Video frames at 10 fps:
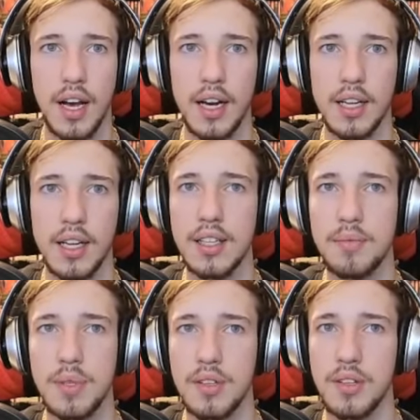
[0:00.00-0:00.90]
I love
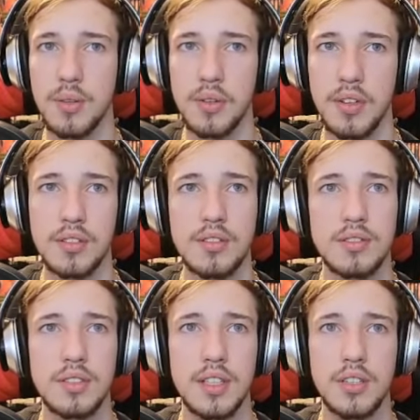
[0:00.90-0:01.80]
me the Union.
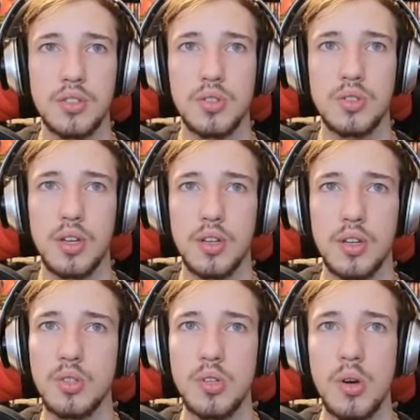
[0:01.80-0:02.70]
They're
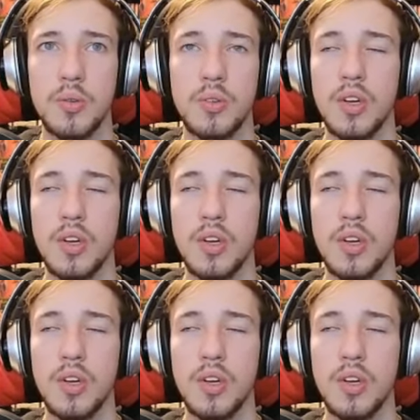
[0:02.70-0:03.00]
so...